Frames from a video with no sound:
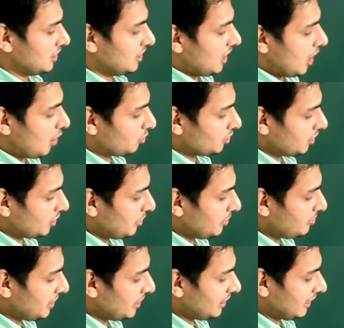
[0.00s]
Outer
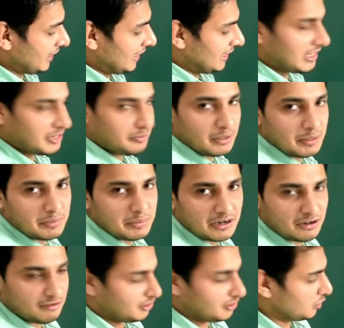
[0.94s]
membrane, inner membrane
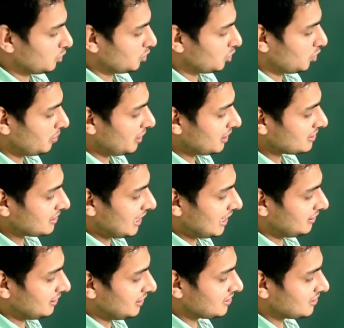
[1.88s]
of the chloroplast, and
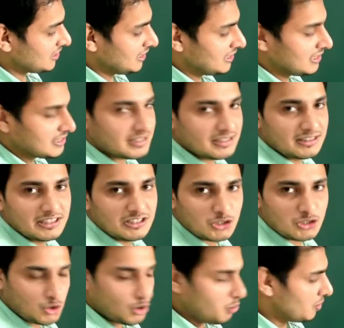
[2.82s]
this is the
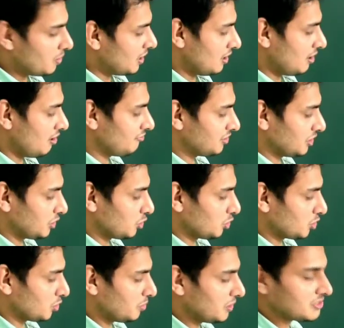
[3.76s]
stroma of the
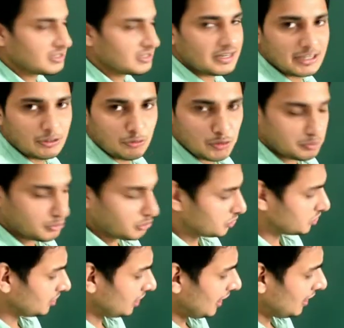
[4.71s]
chloroplast, the liquid
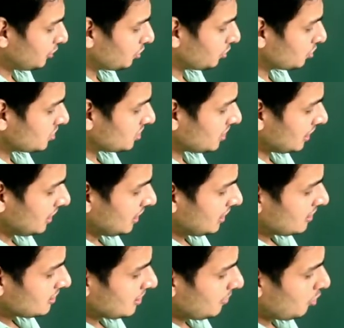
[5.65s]
portion, and you could see
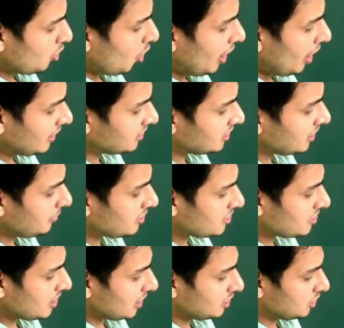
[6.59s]
some coin shaped
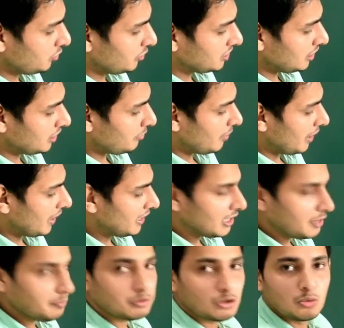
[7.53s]
structure which are piled
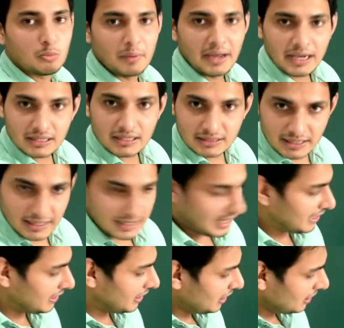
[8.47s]
up to make the
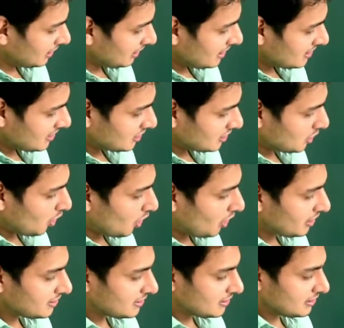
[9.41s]
grana. This is called
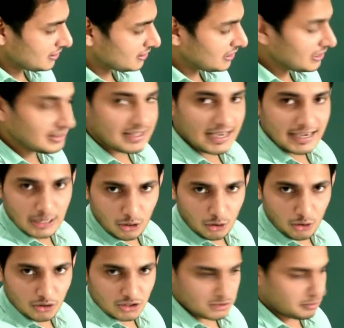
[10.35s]
as the
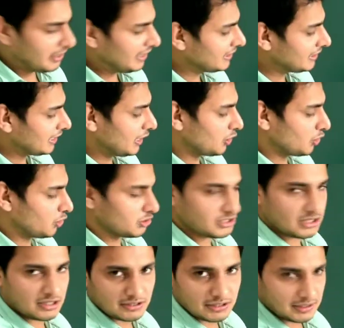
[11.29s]
thylakoids. Many thylakoids
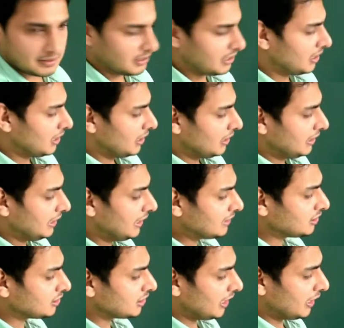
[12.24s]
are there. Each
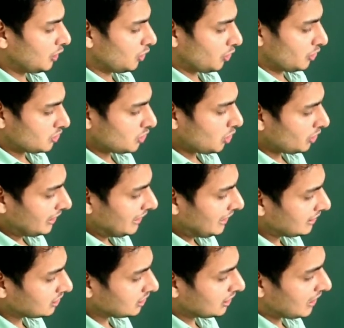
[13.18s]
thylakoids or
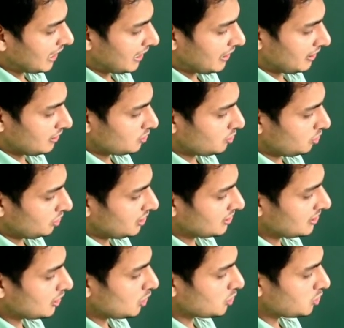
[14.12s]
each grana, so this is
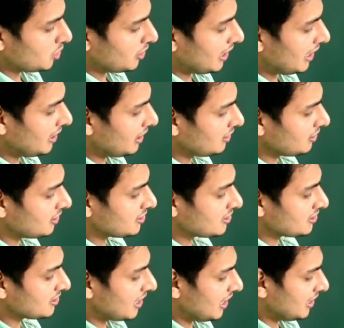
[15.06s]
also grana, this is
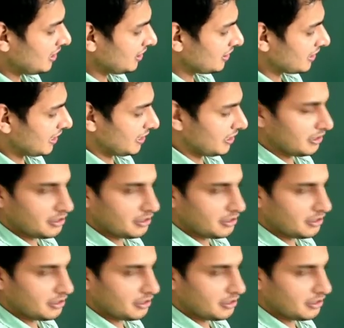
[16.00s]
grana.